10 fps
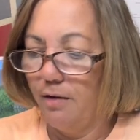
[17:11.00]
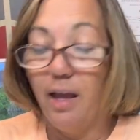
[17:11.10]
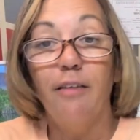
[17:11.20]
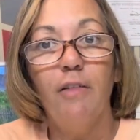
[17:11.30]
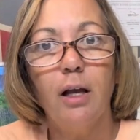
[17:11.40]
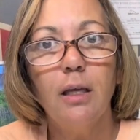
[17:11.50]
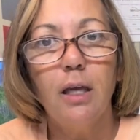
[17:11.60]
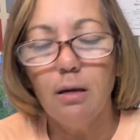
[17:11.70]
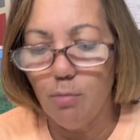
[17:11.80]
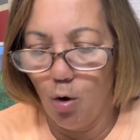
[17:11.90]
if I can
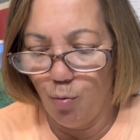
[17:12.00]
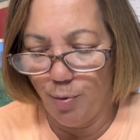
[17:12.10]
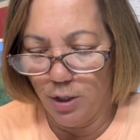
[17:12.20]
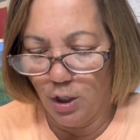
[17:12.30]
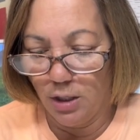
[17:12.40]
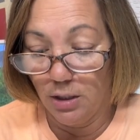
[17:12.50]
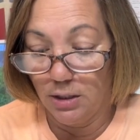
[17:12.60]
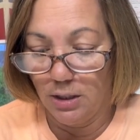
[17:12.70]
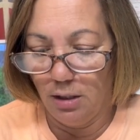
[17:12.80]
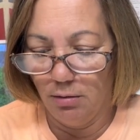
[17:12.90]
get them open, you're going to
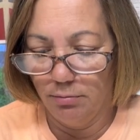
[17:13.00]
see.